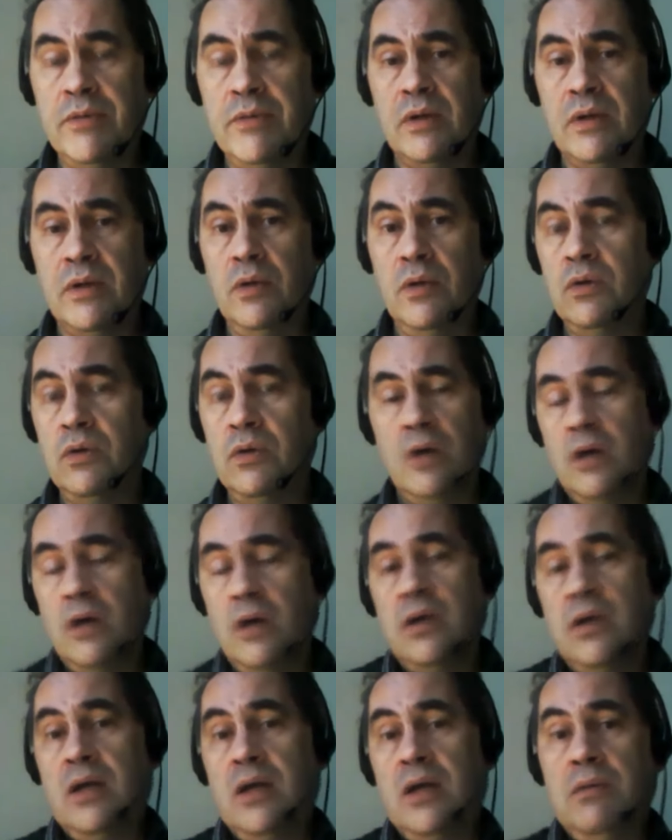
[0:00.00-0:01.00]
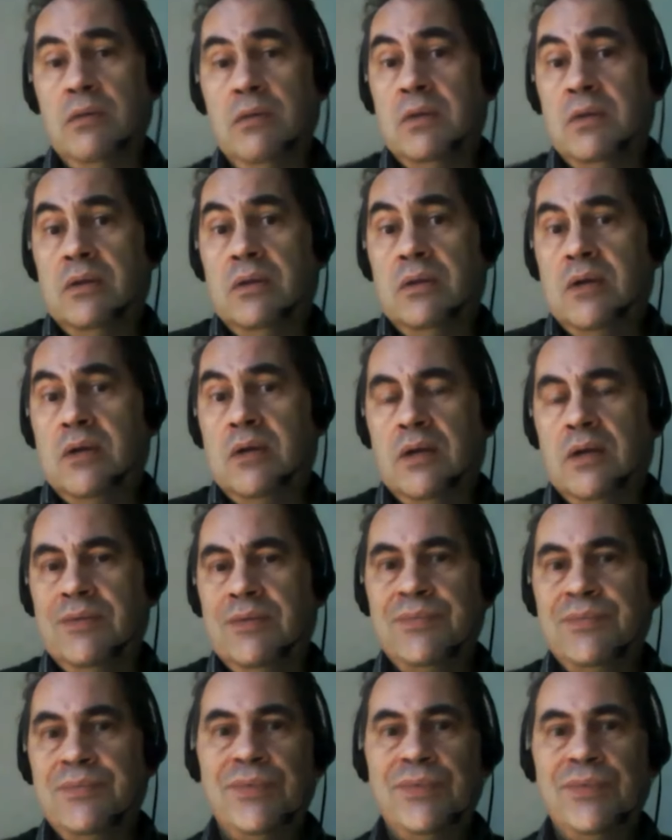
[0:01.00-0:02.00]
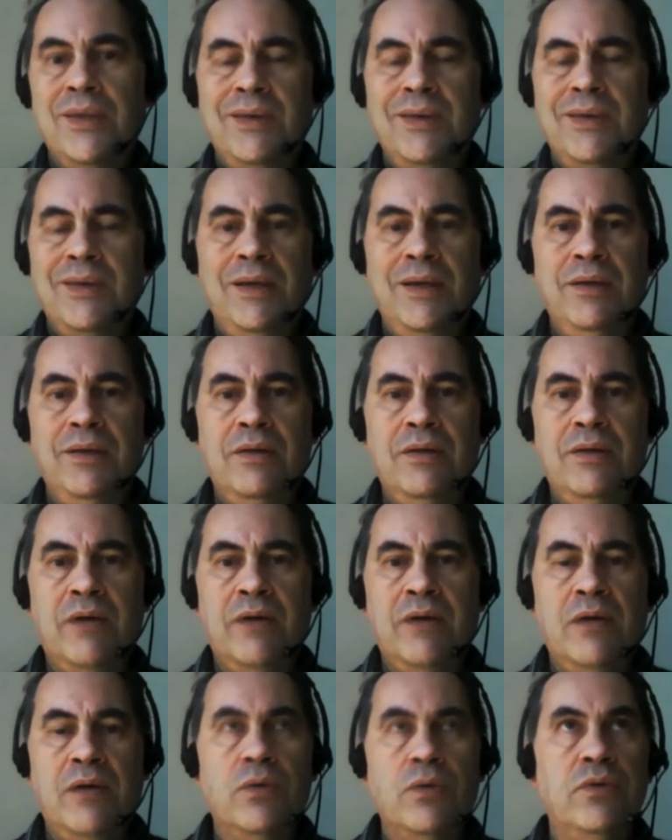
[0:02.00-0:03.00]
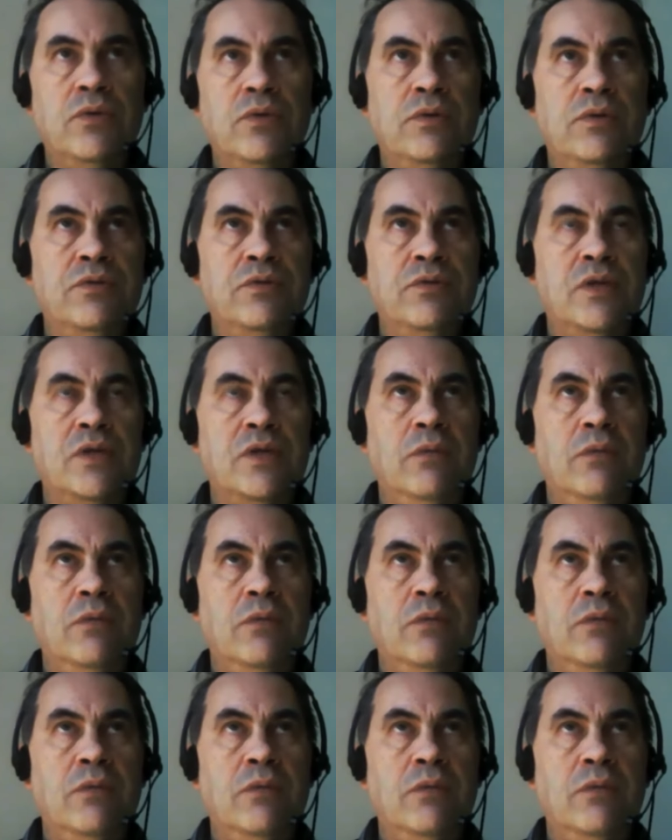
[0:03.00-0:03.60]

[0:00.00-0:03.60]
You could argue kind of kind of in the grand order of scheme of the